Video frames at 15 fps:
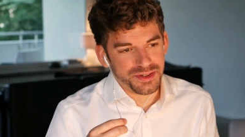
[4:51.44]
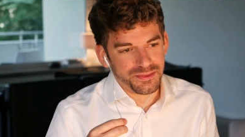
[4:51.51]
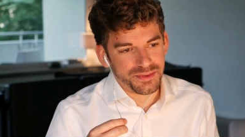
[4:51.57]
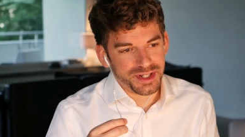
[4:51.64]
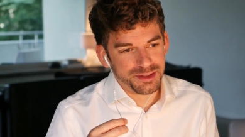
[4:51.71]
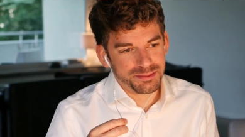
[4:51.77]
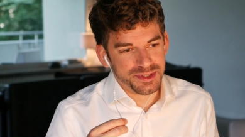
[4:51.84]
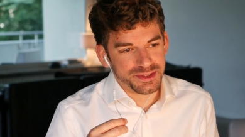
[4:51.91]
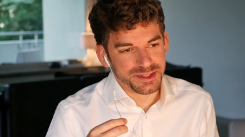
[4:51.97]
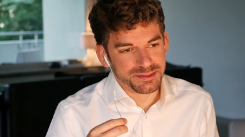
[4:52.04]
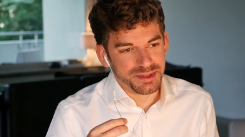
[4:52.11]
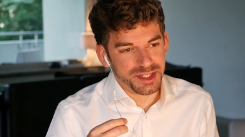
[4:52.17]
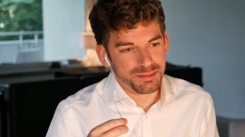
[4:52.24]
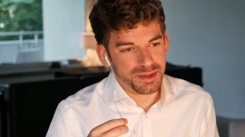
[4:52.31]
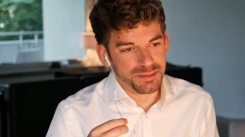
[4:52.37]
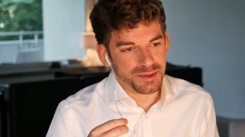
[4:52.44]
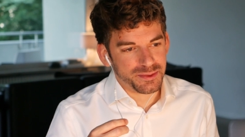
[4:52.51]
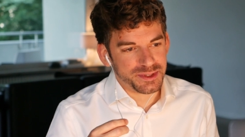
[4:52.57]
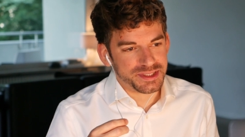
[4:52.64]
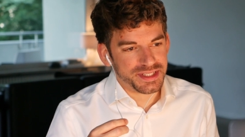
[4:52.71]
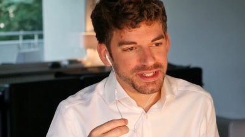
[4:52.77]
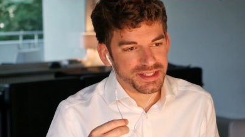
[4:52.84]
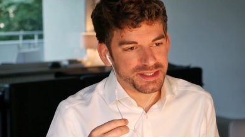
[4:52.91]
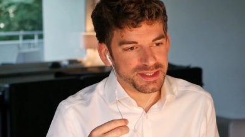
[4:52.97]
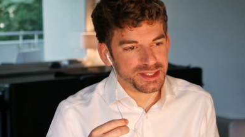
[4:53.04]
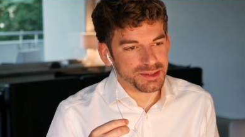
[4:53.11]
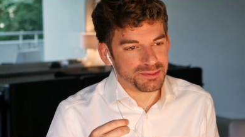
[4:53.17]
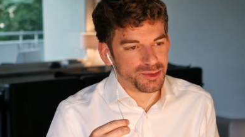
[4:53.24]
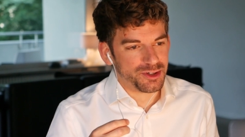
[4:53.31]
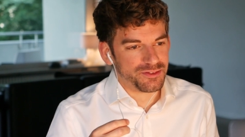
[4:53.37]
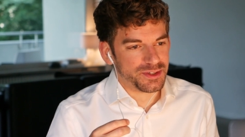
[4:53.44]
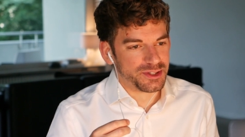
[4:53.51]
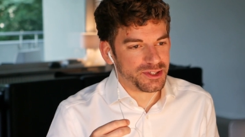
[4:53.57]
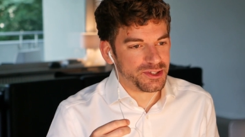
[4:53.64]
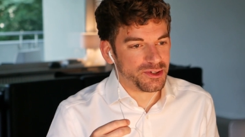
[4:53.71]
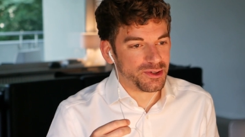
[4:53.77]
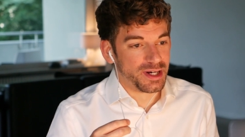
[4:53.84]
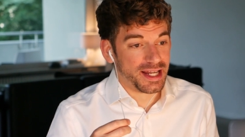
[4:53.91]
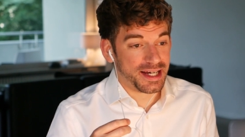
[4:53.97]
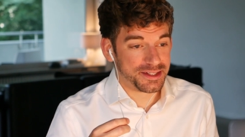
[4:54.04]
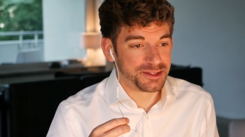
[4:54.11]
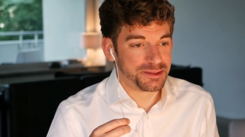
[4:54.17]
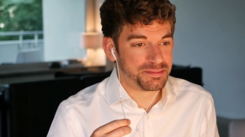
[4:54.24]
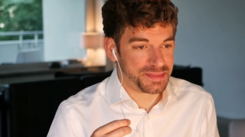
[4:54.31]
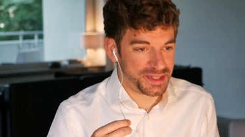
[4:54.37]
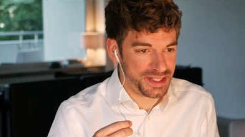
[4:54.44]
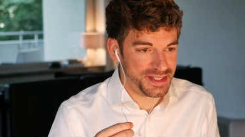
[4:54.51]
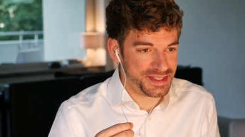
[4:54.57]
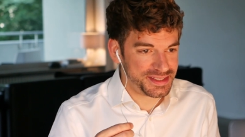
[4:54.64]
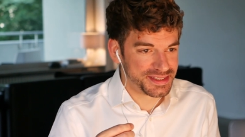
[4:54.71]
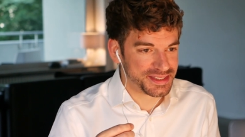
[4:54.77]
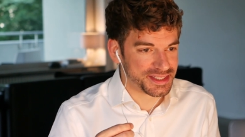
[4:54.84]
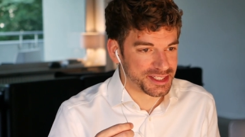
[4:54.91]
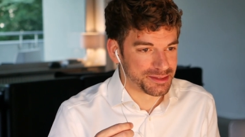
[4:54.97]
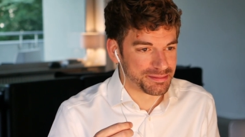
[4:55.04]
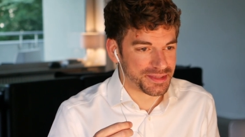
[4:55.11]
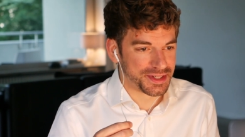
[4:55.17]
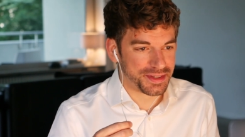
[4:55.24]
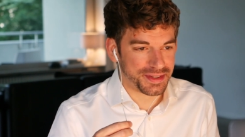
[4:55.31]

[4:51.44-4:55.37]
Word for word: it, right? Because many people would say this is more of a collective piece. Um, I